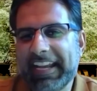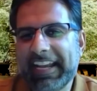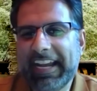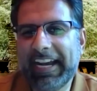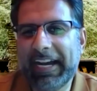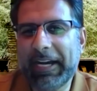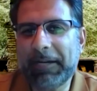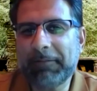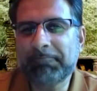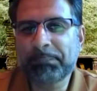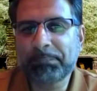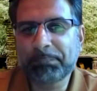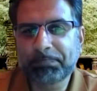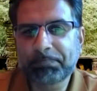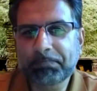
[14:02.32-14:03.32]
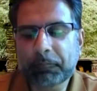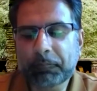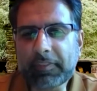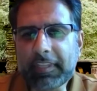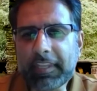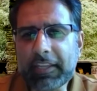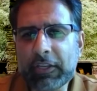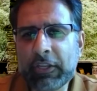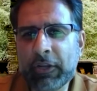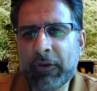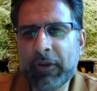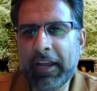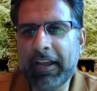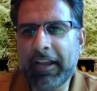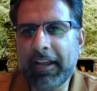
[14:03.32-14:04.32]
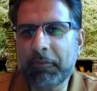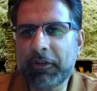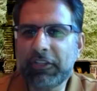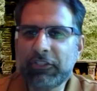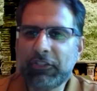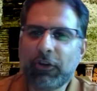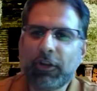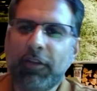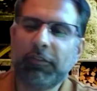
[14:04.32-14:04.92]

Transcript: I'm going to start